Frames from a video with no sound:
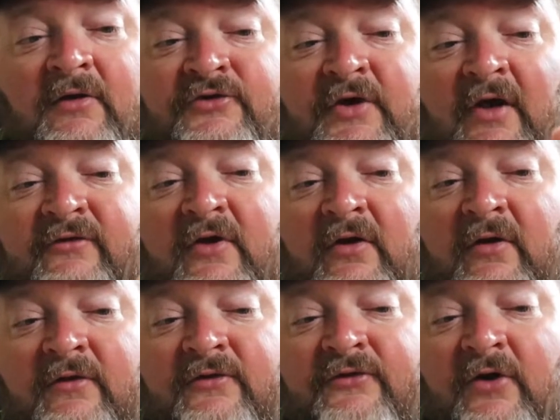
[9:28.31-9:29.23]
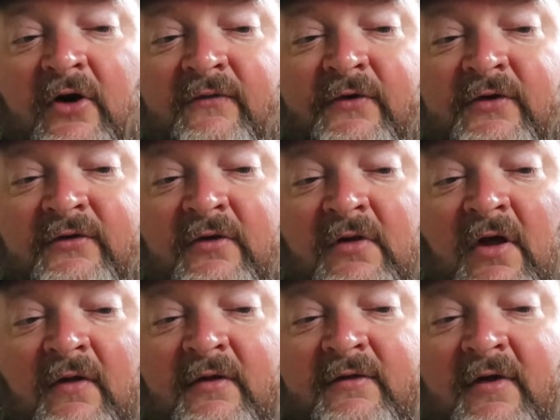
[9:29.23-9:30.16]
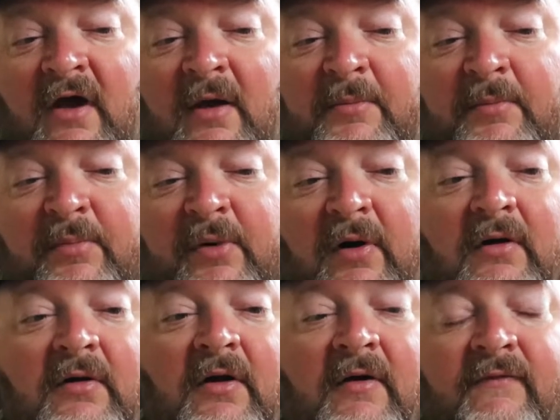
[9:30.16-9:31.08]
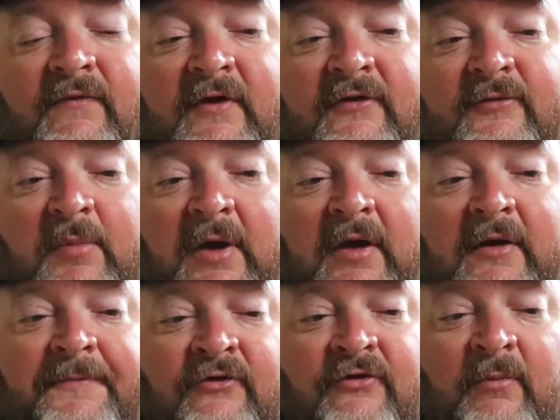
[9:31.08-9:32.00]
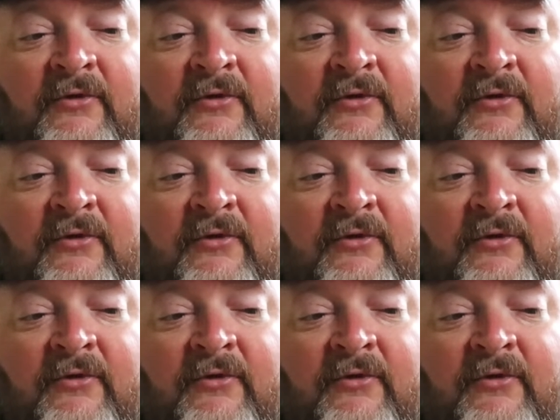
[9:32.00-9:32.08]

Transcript: just under the surface along the top part of this bait. So